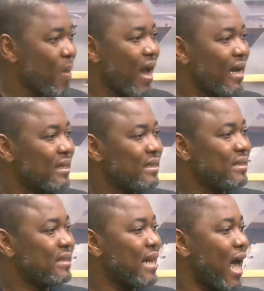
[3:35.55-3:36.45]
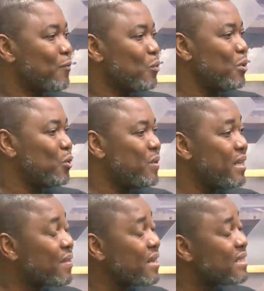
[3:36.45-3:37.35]
And he said I have to be doing it
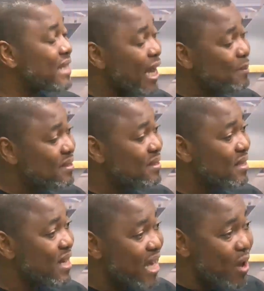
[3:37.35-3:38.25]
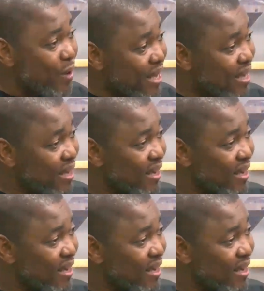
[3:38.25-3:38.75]
3 times a week.